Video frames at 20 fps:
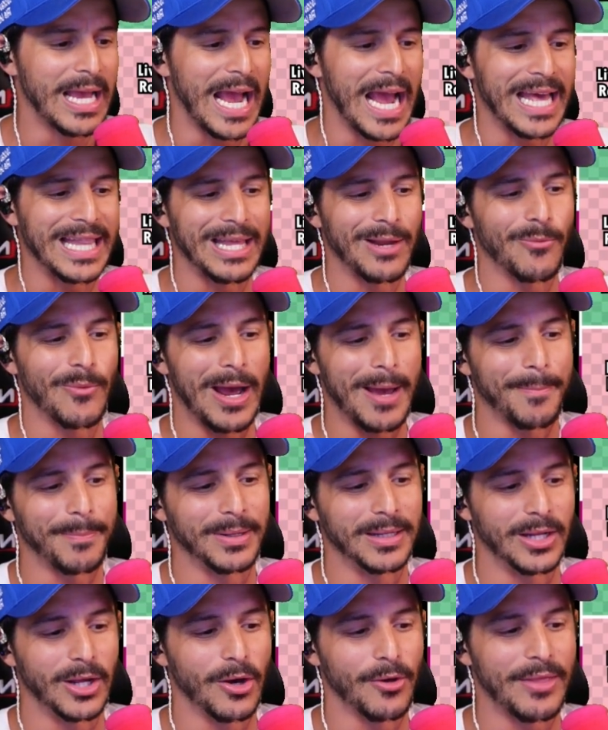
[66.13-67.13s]
And then right
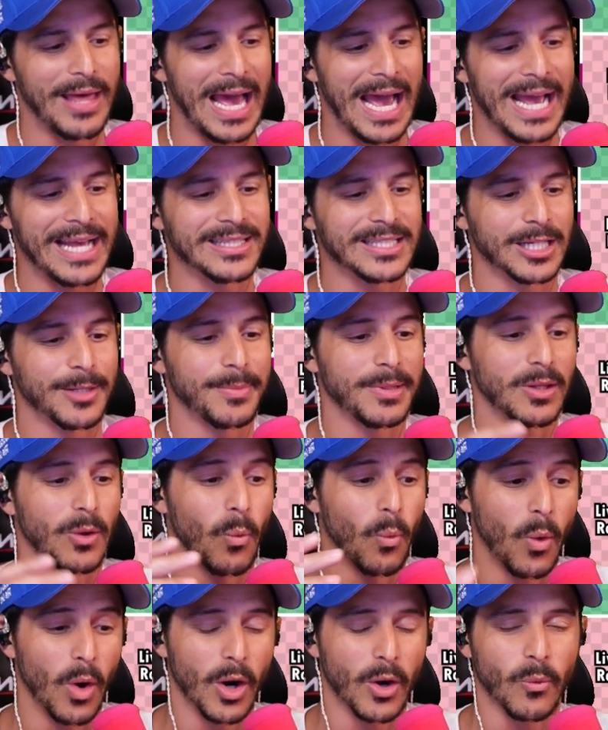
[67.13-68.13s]
below that is going to be the
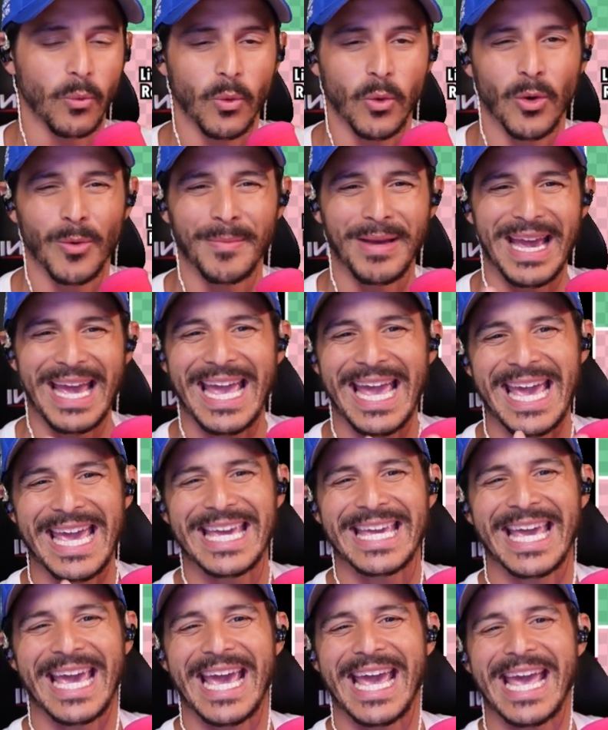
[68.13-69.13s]
workroom,
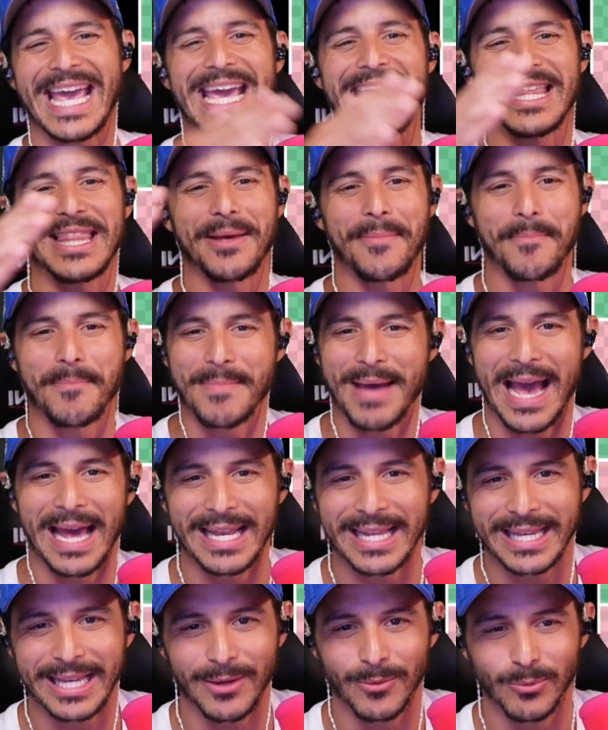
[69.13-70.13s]
aka the
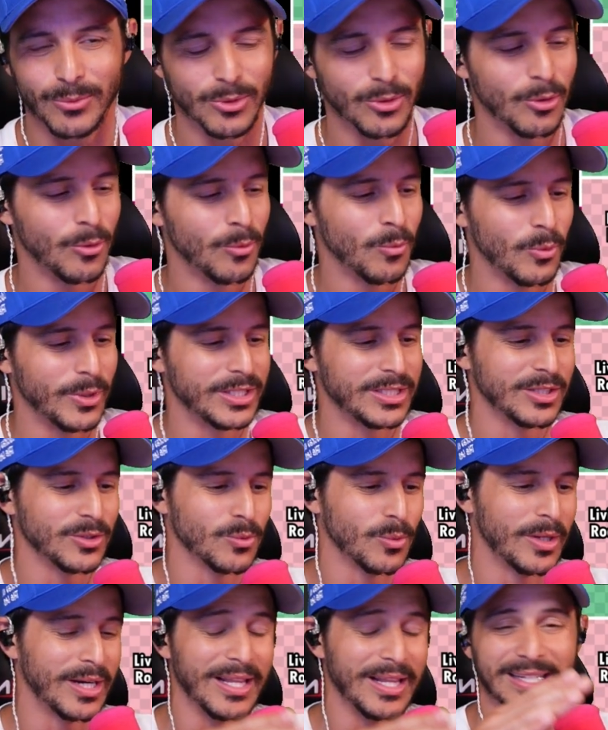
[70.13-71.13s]
mannequin room, which is
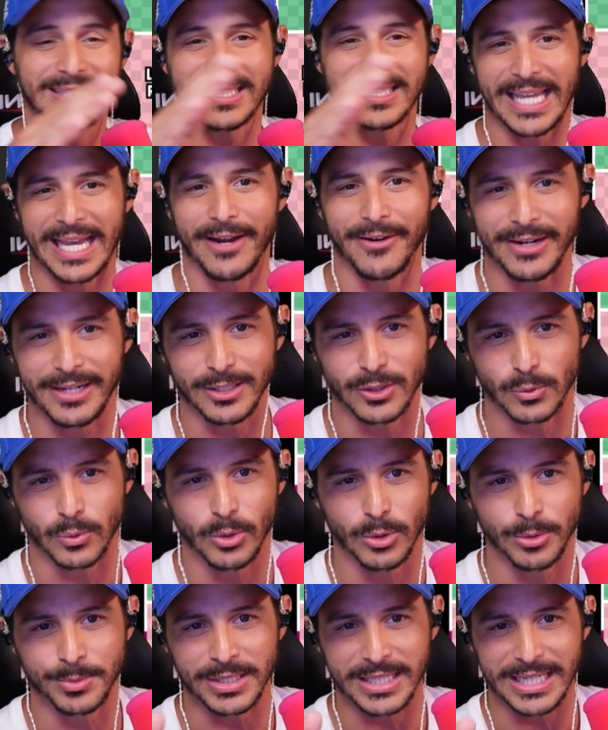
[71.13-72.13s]
one of the scariest
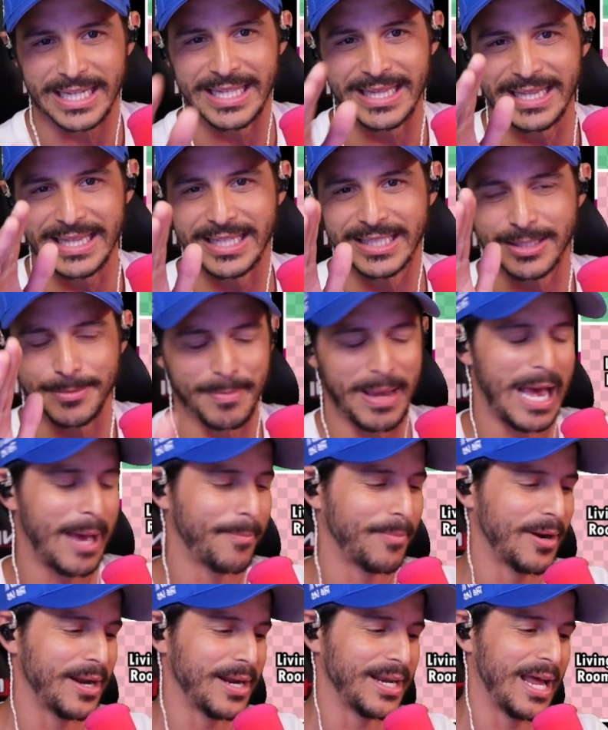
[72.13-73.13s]
rooms in this
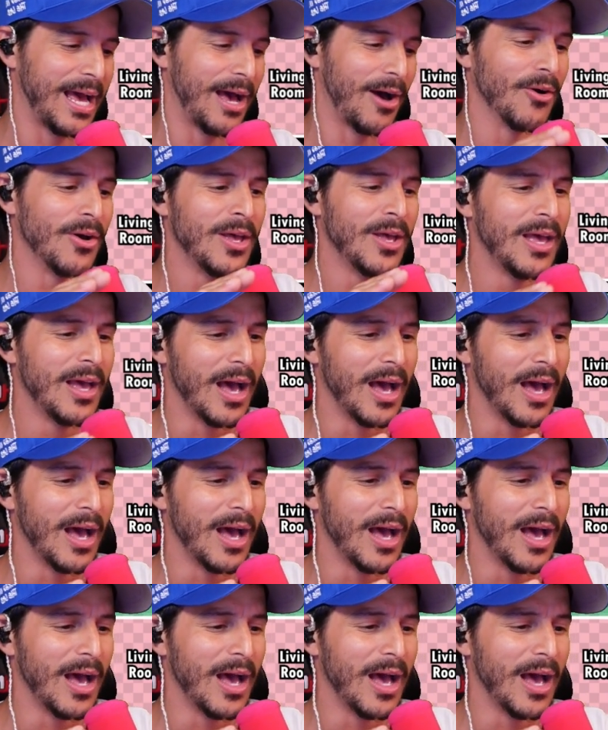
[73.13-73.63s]
map right now.